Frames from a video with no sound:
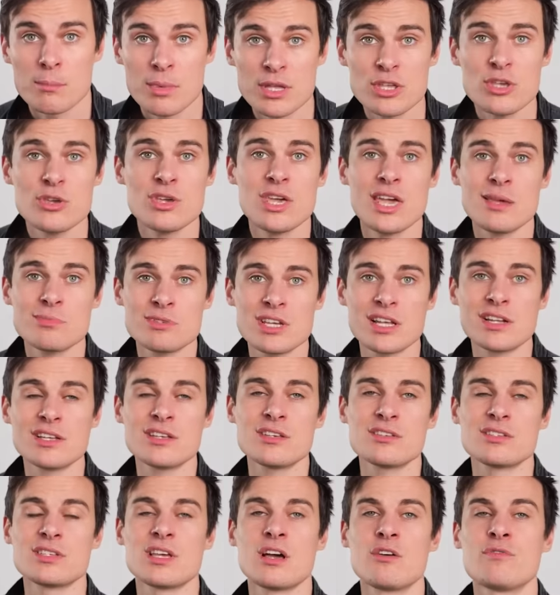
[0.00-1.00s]
But you keep
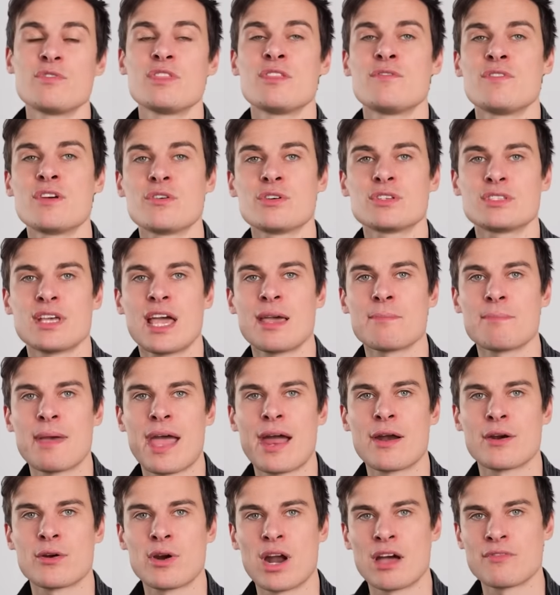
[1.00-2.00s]
telling yourself in the very same
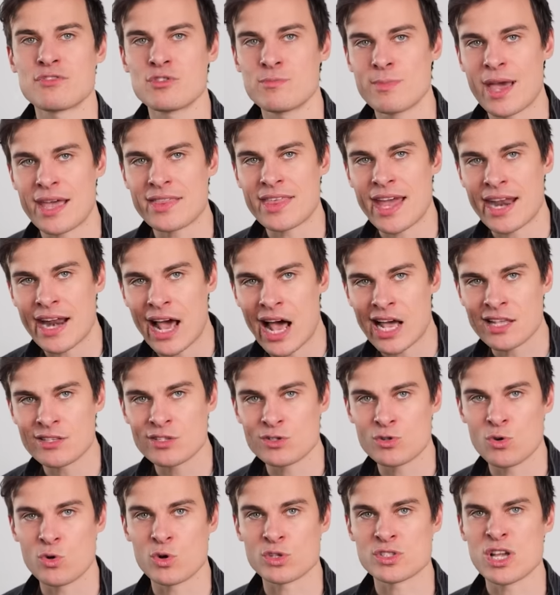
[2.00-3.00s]
paragraph you made that
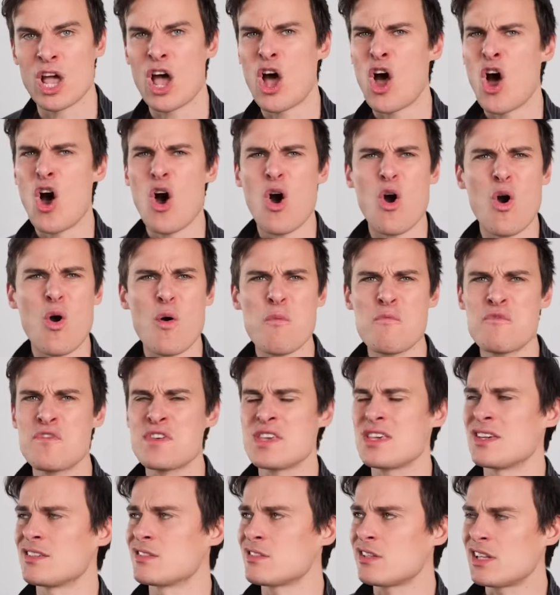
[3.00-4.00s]
unsourced,
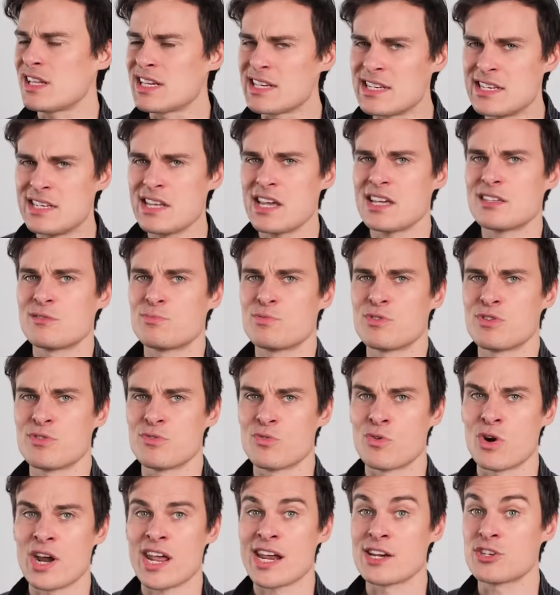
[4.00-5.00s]
obviously desperate
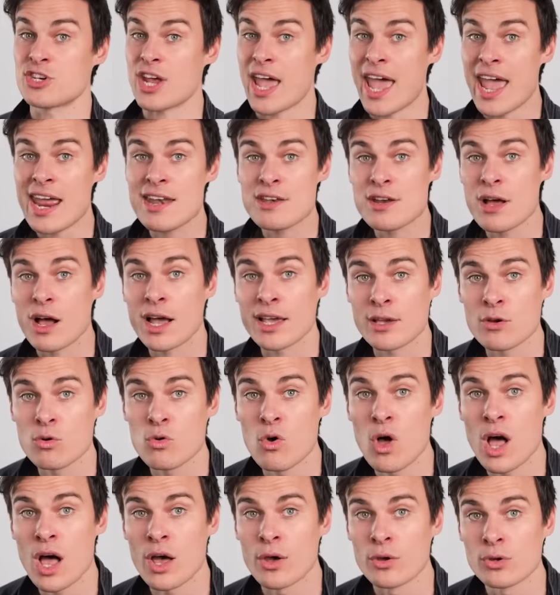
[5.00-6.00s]
reach, and I
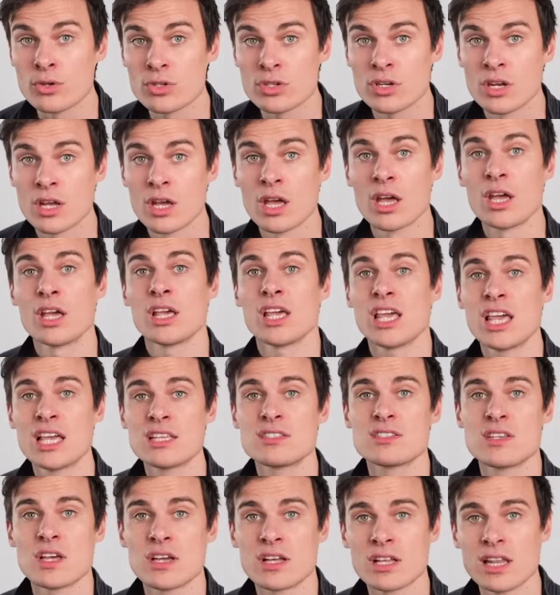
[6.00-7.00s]
quote,
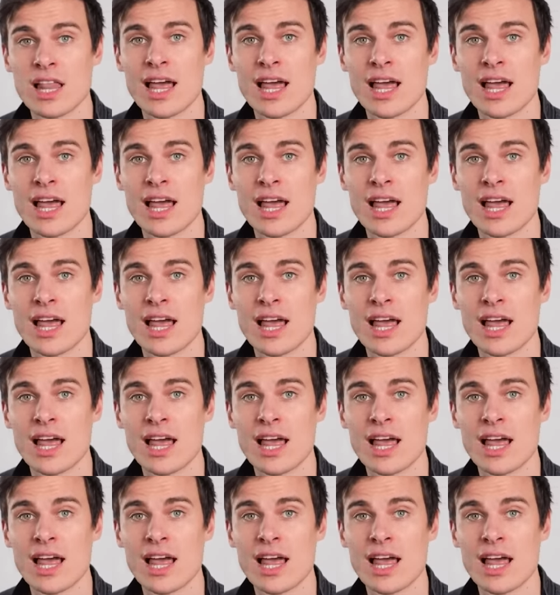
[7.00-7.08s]
it's a